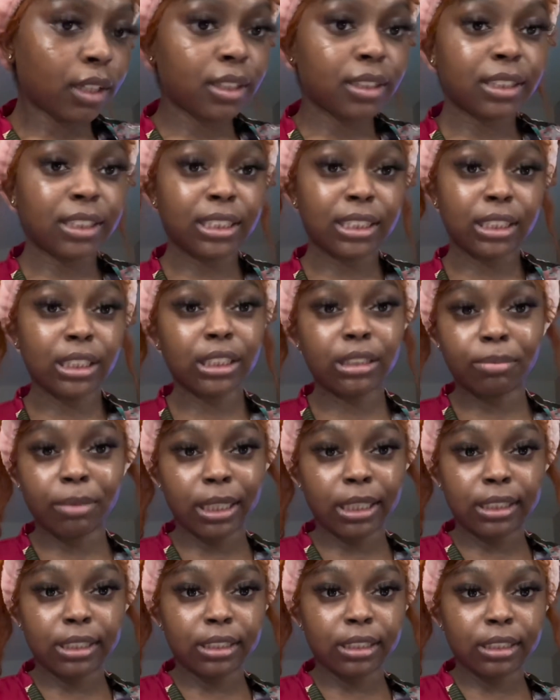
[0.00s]
This is
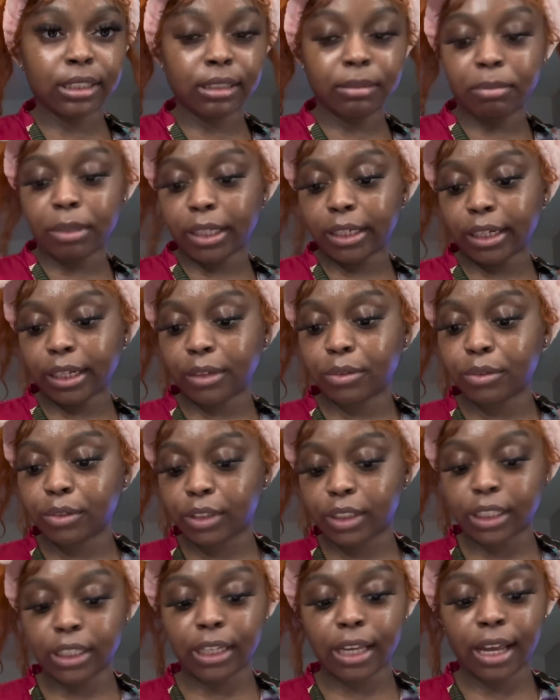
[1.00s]
basically my night
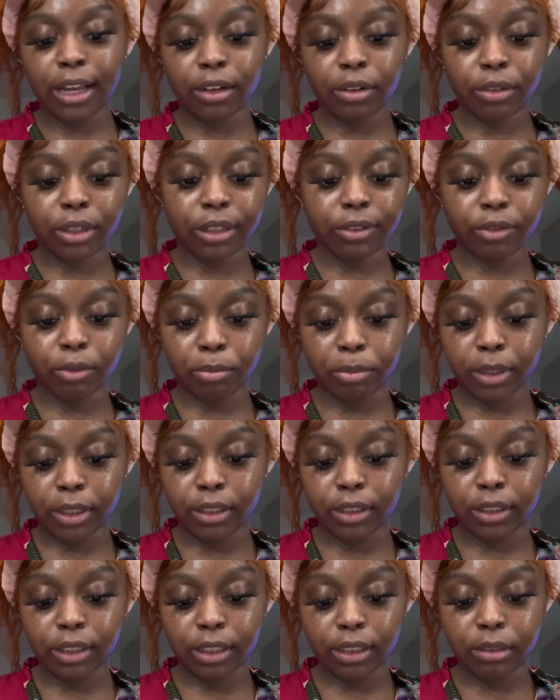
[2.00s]
routine. I don't have a
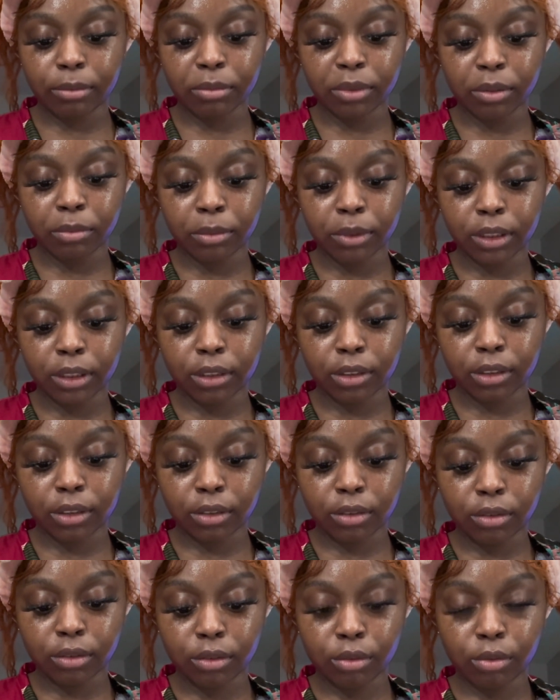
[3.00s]
button at the moment,
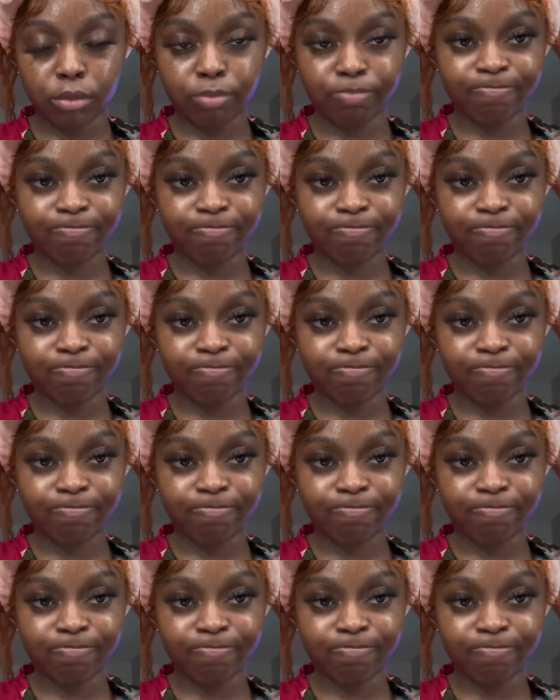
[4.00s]
so